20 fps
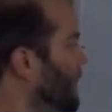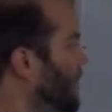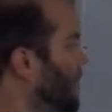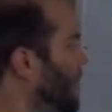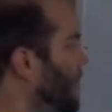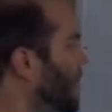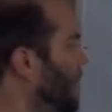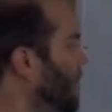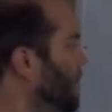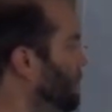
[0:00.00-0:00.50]

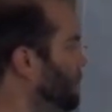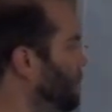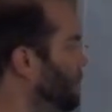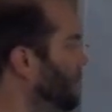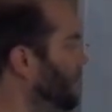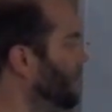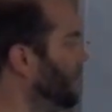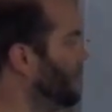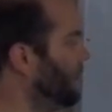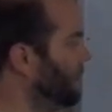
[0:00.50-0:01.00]
So
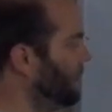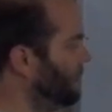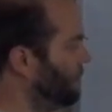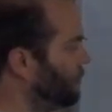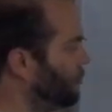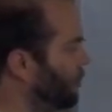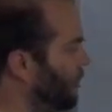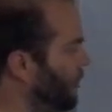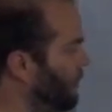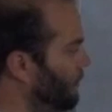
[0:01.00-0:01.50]
really all this is
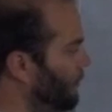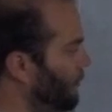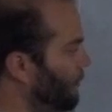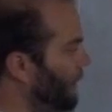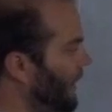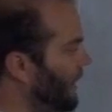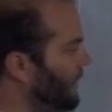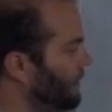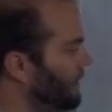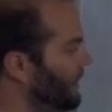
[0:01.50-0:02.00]
12 volt
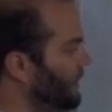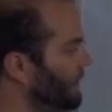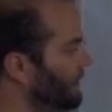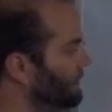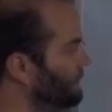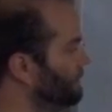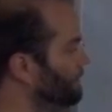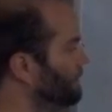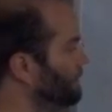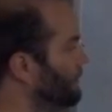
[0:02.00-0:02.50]
battery,
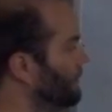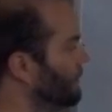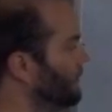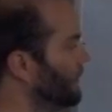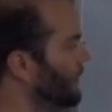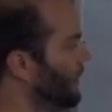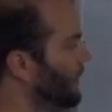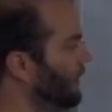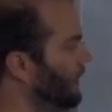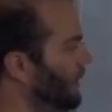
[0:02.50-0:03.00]

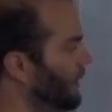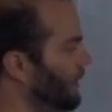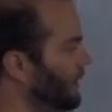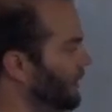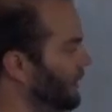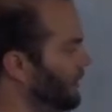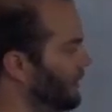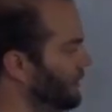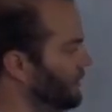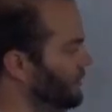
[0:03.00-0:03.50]

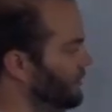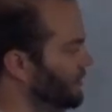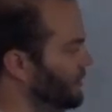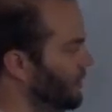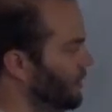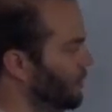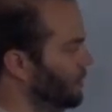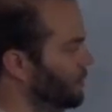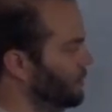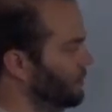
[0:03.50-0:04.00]
and
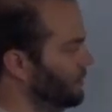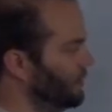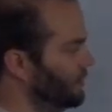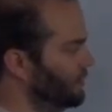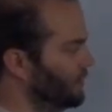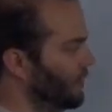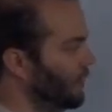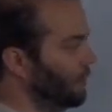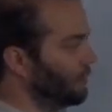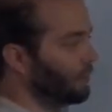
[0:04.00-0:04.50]
you
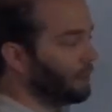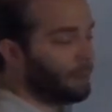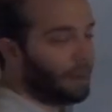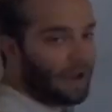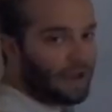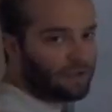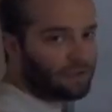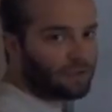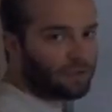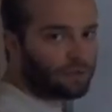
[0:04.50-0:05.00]
should go through a
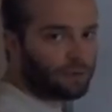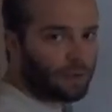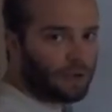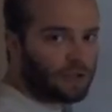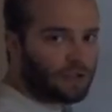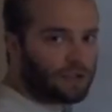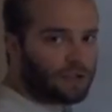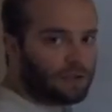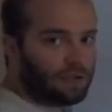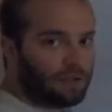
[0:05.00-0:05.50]
master
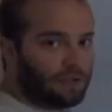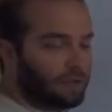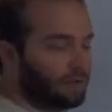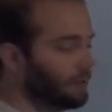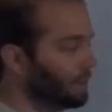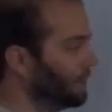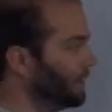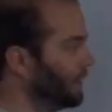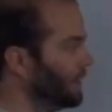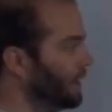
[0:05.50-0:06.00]
switch. This is a
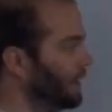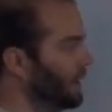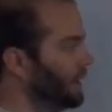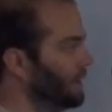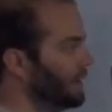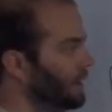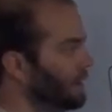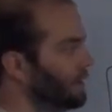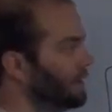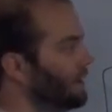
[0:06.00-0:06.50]
really good
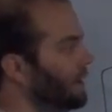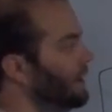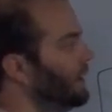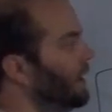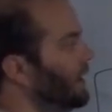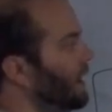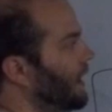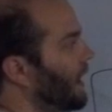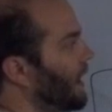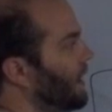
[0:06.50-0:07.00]
idea.
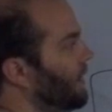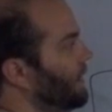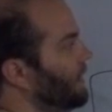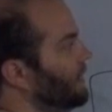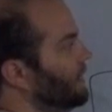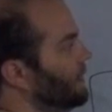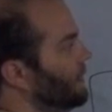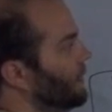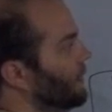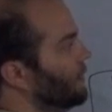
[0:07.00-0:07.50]
And then
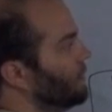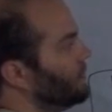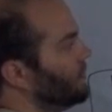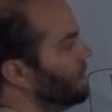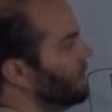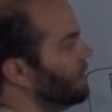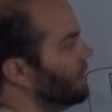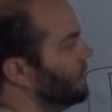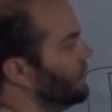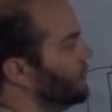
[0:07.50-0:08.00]
you go to
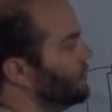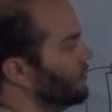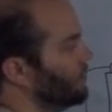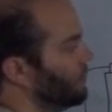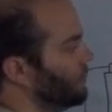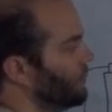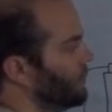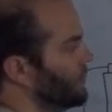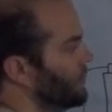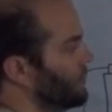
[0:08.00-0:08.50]
your individual
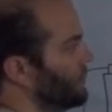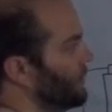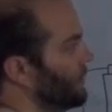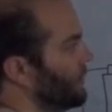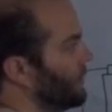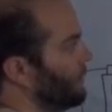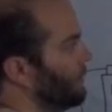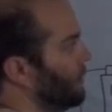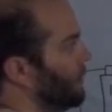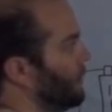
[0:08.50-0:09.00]
switches for your
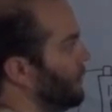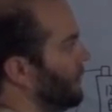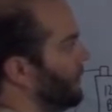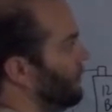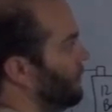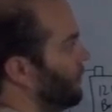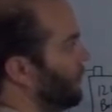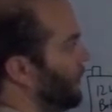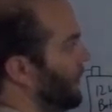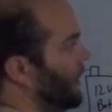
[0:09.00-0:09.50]
components.
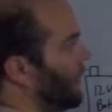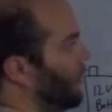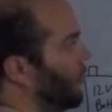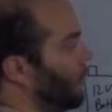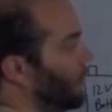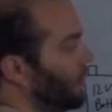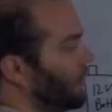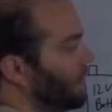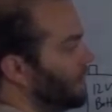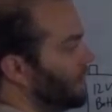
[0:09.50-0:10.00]
So we had a
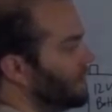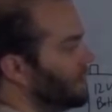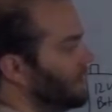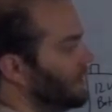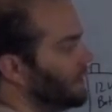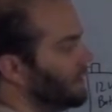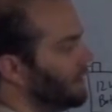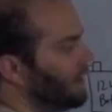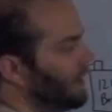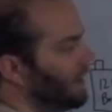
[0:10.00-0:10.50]
horn this
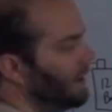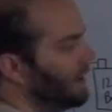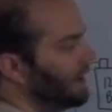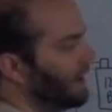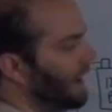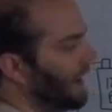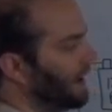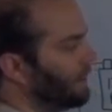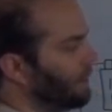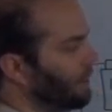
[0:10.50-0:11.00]
year,
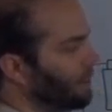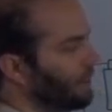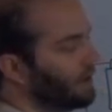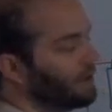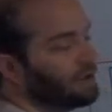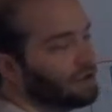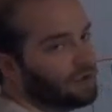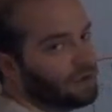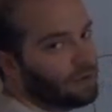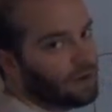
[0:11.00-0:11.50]
and we went
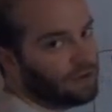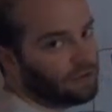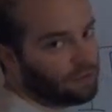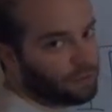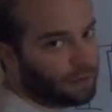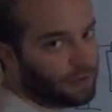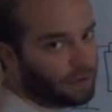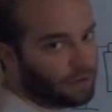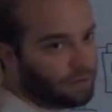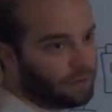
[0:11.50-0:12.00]
to a
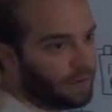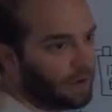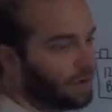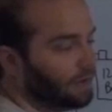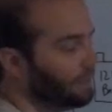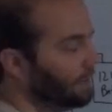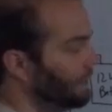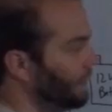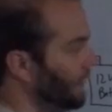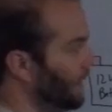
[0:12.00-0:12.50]
sprinkler valve.
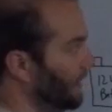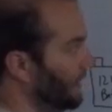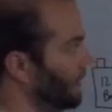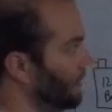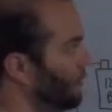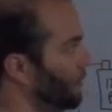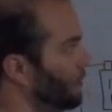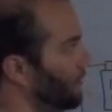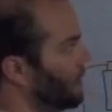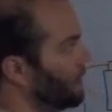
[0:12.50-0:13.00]
And the
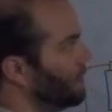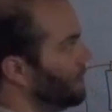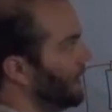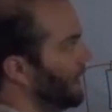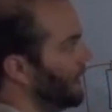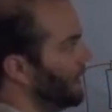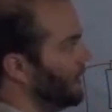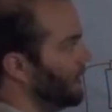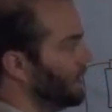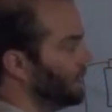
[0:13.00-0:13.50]
horn, we had
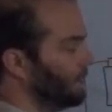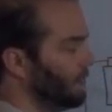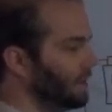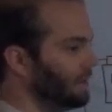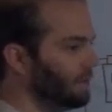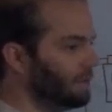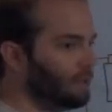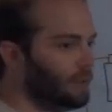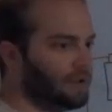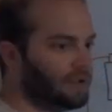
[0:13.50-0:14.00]
an intermittent
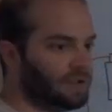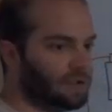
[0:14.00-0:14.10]
switch.